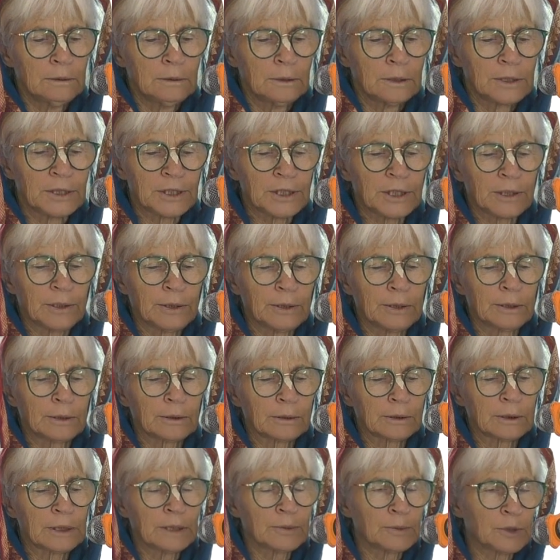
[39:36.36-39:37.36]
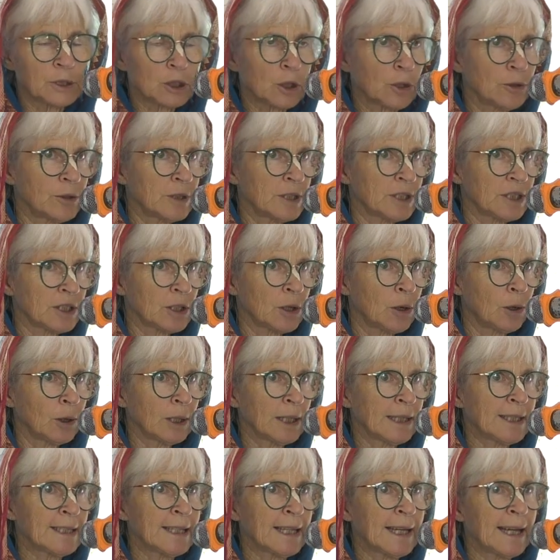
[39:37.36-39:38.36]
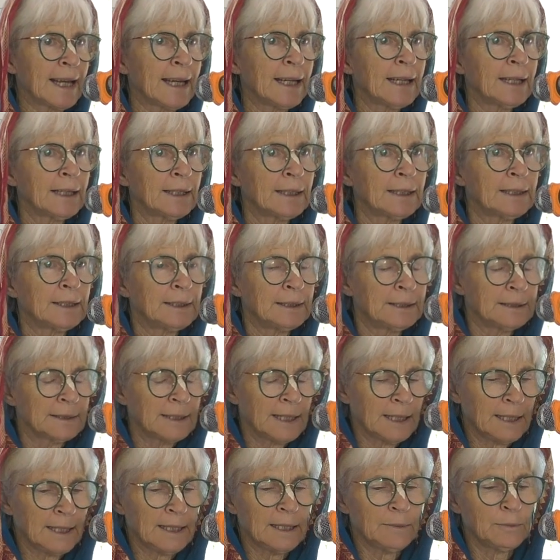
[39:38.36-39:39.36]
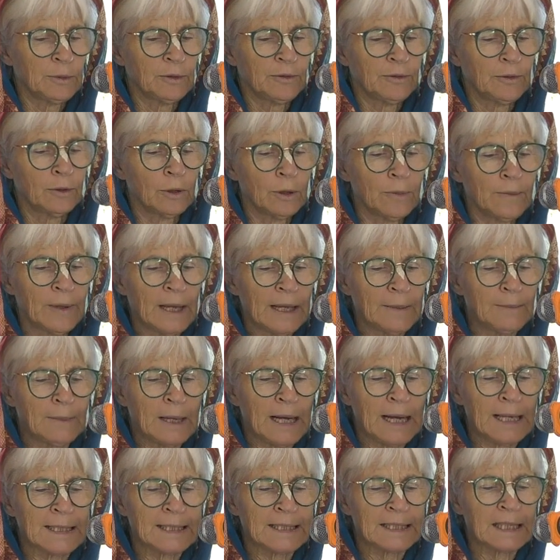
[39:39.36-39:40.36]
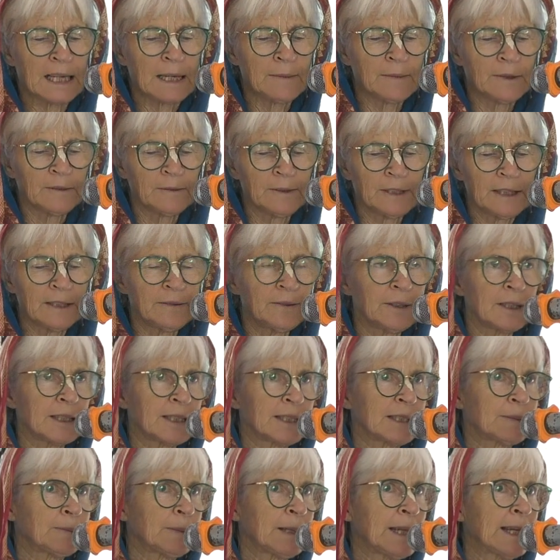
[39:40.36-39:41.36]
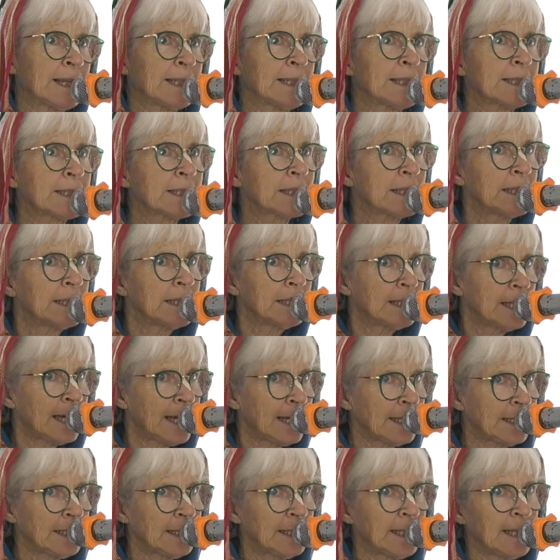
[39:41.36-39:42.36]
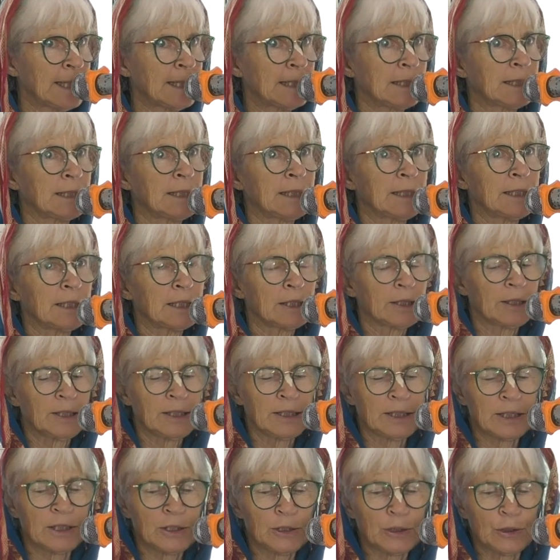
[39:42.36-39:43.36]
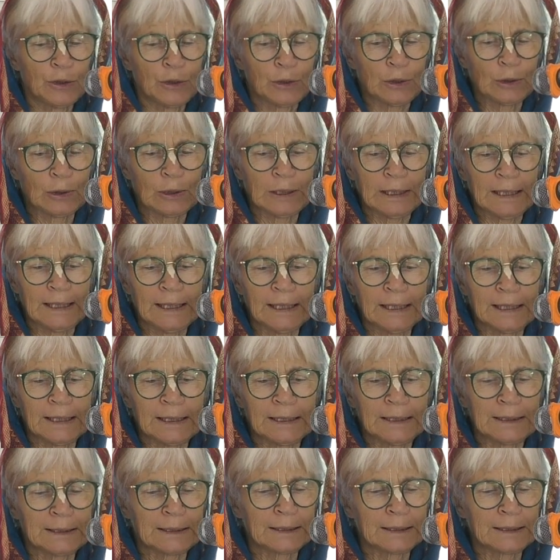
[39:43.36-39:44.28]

So it was on this holy day that he performed that pastime of leaving his planet, and he entered into his eternal Leela.